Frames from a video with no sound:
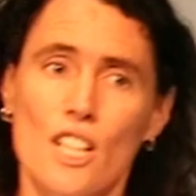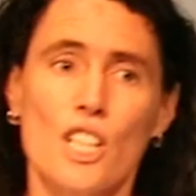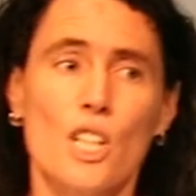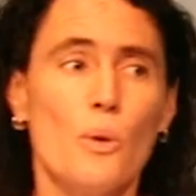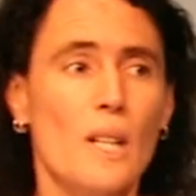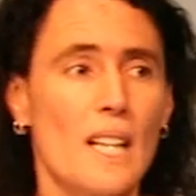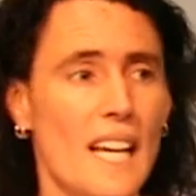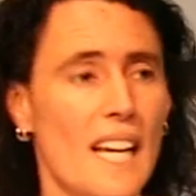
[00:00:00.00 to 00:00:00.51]

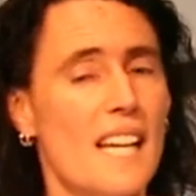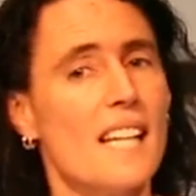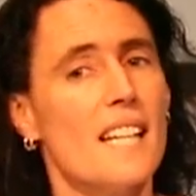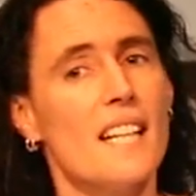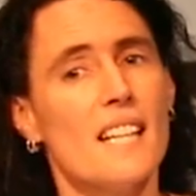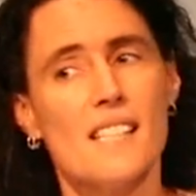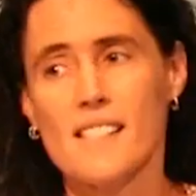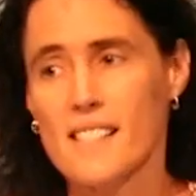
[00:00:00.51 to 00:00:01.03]
you will
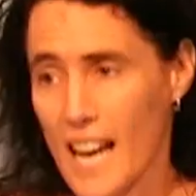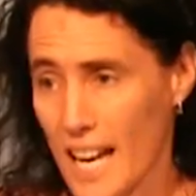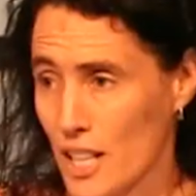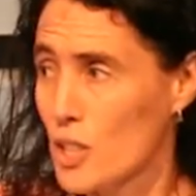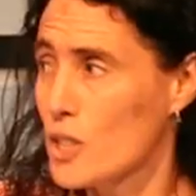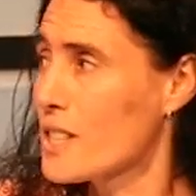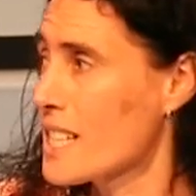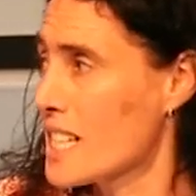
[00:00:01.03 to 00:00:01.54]
hear
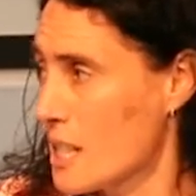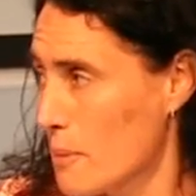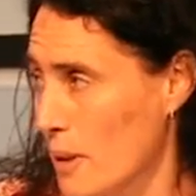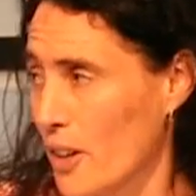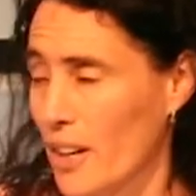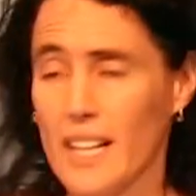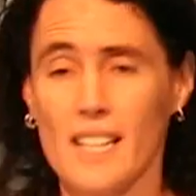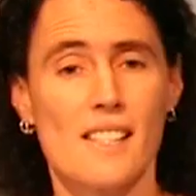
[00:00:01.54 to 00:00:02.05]
Daniel's
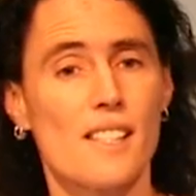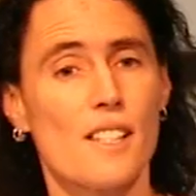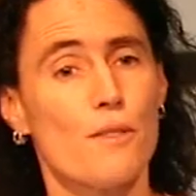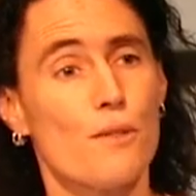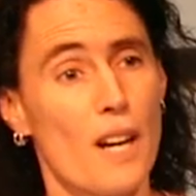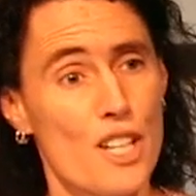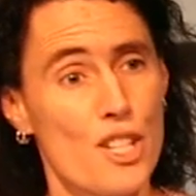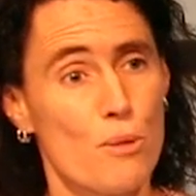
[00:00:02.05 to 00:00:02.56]
experience
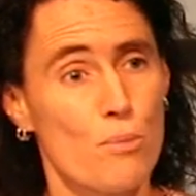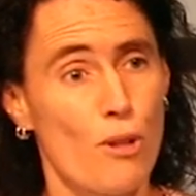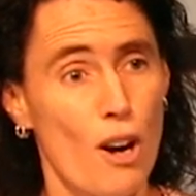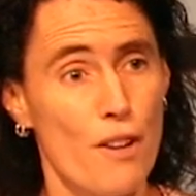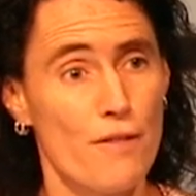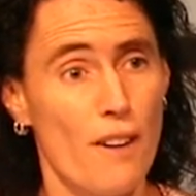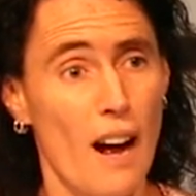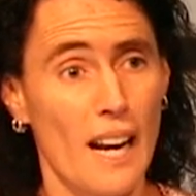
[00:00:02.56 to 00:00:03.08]
of racial
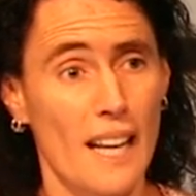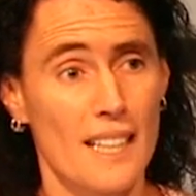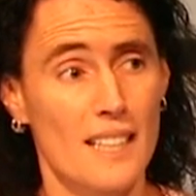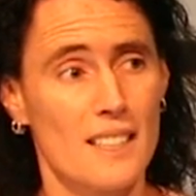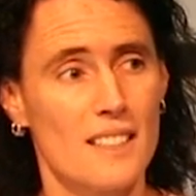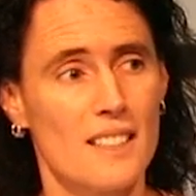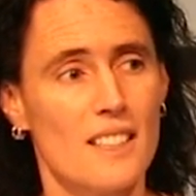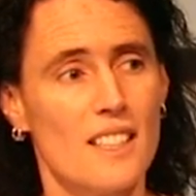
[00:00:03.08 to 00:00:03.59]
profiling.
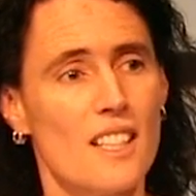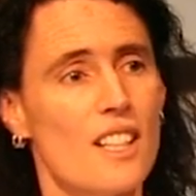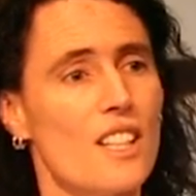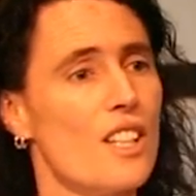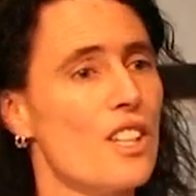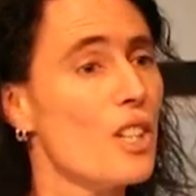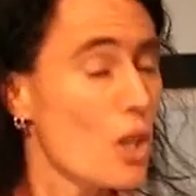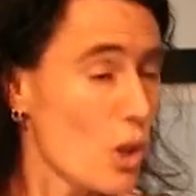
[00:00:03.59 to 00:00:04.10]

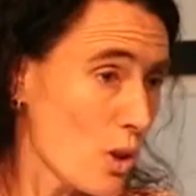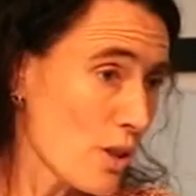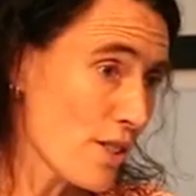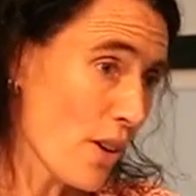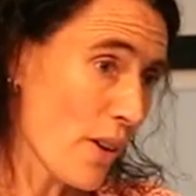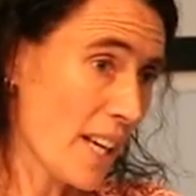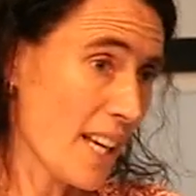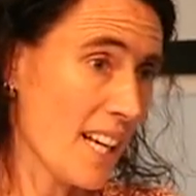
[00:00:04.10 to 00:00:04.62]
You'll
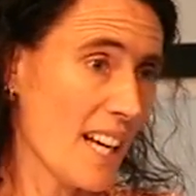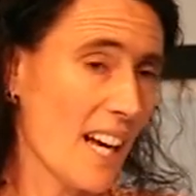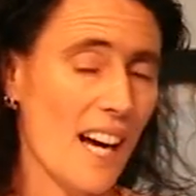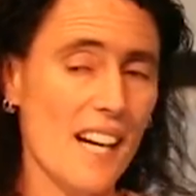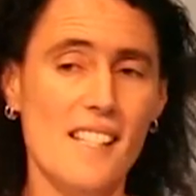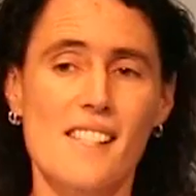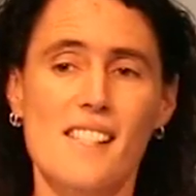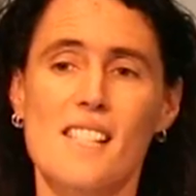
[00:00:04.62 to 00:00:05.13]
also
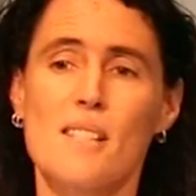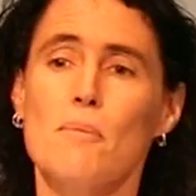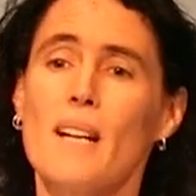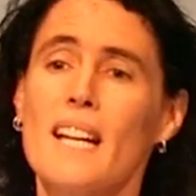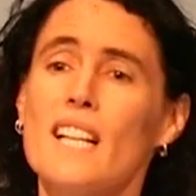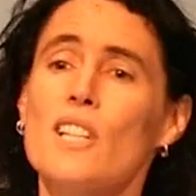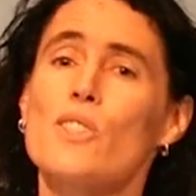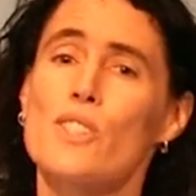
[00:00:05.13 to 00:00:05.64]
hear some
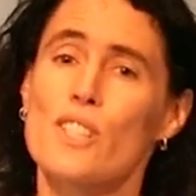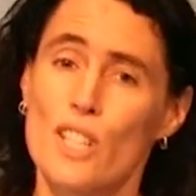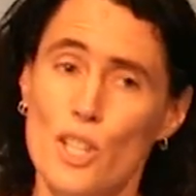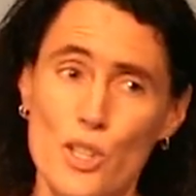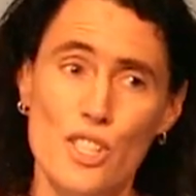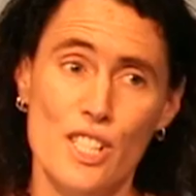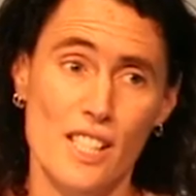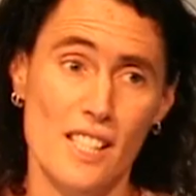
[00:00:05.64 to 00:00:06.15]
legal
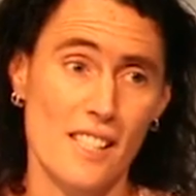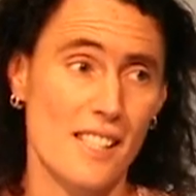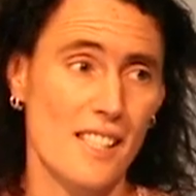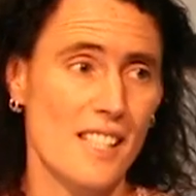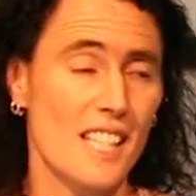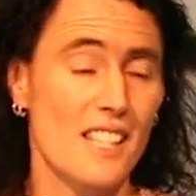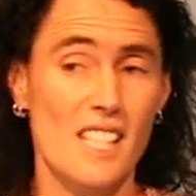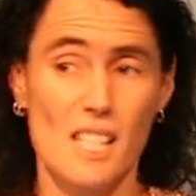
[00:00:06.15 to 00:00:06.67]
solutions
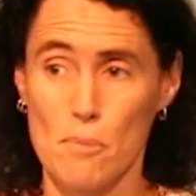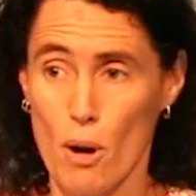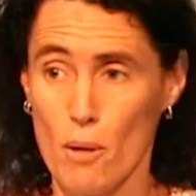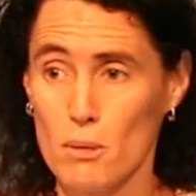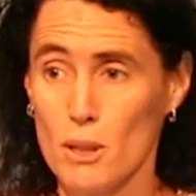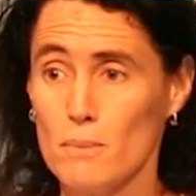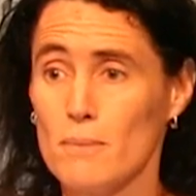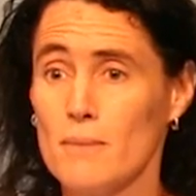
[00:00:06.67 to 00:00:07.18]
to this
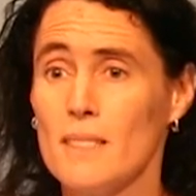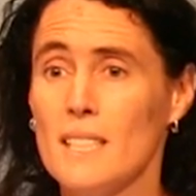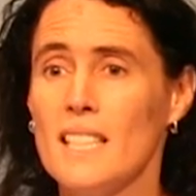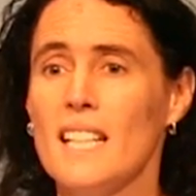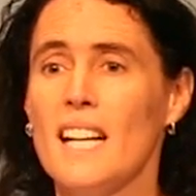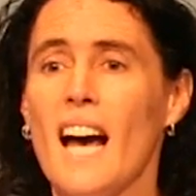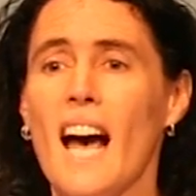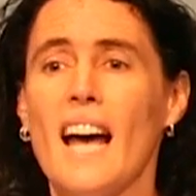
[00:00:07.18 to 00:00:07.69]
problem
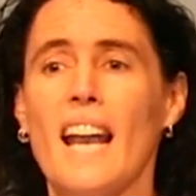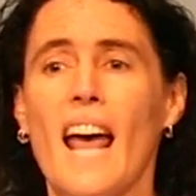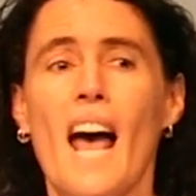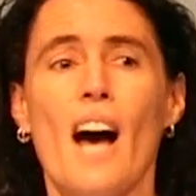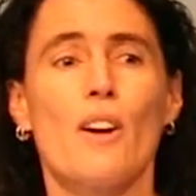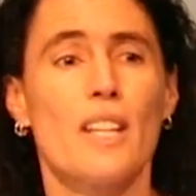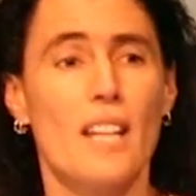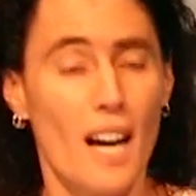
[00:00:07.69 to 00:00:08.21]
and
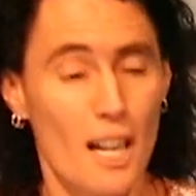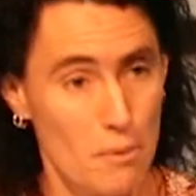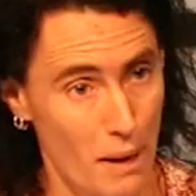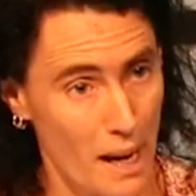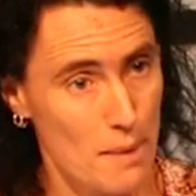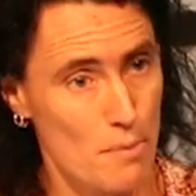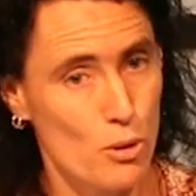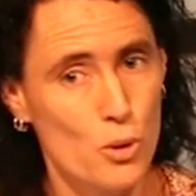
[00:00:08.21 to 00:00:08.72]
how young
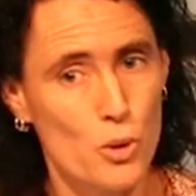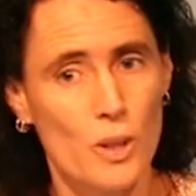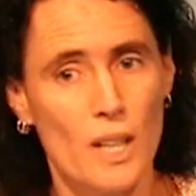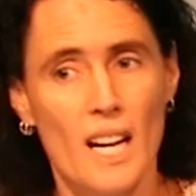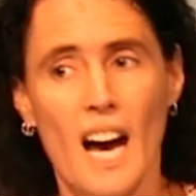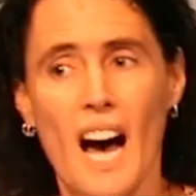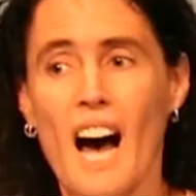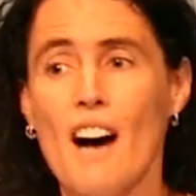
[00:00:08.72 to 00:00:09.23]
people
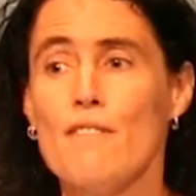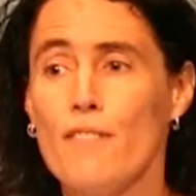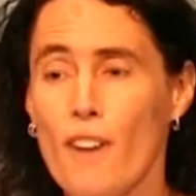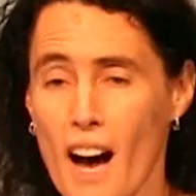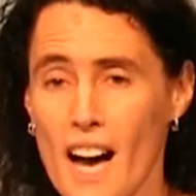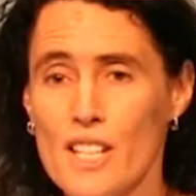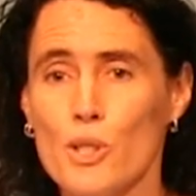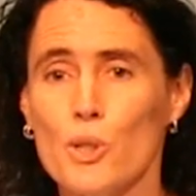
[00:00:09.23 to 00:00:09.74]
are
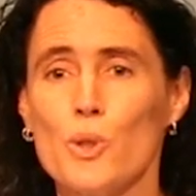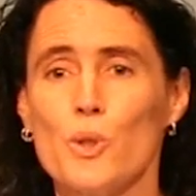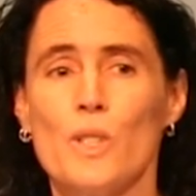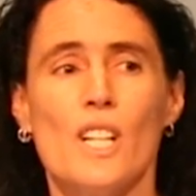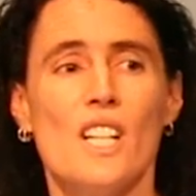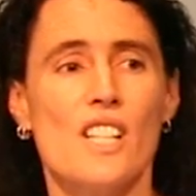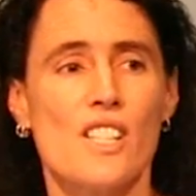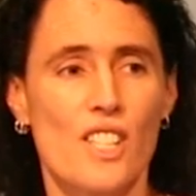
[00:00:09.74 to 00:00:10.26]
vital
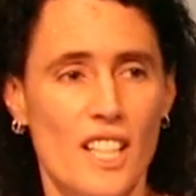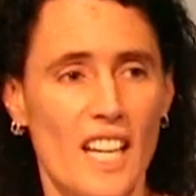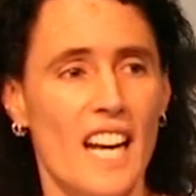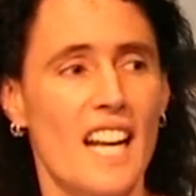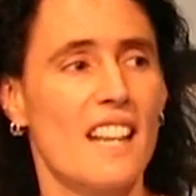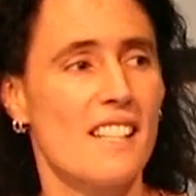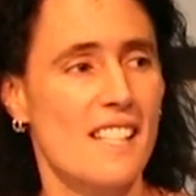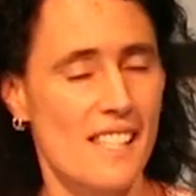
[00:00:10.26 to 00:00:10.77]
to
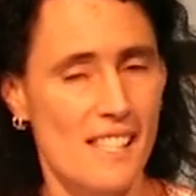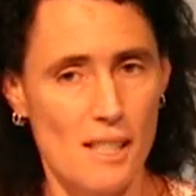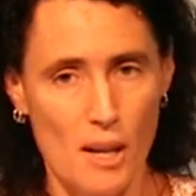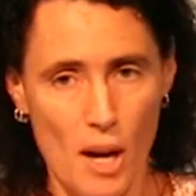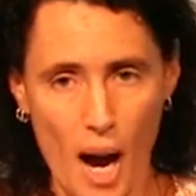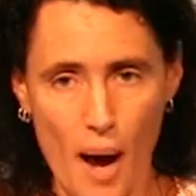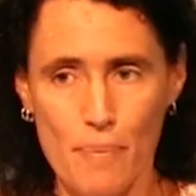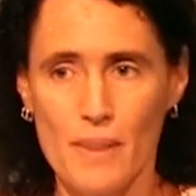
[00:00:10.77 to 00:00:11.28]
getting this
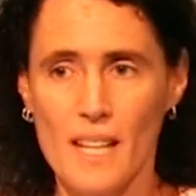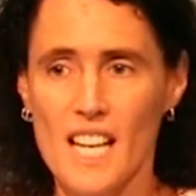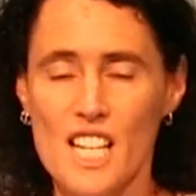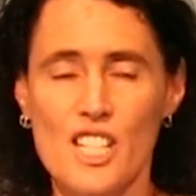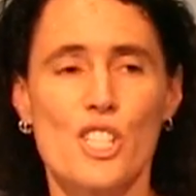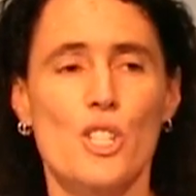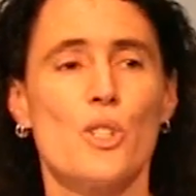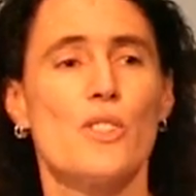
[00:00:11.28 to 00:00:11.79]

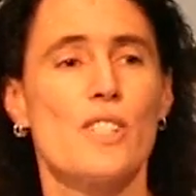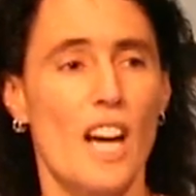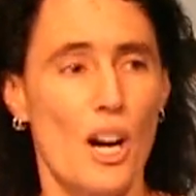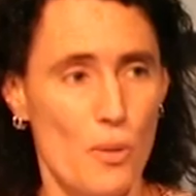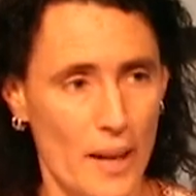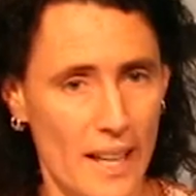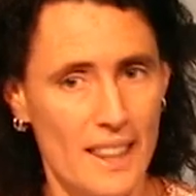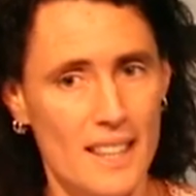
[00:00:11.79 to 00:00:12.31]
issue
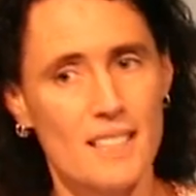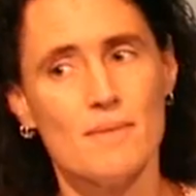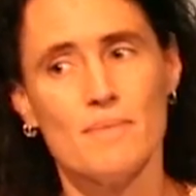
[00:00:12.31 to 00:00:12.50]
dealt with.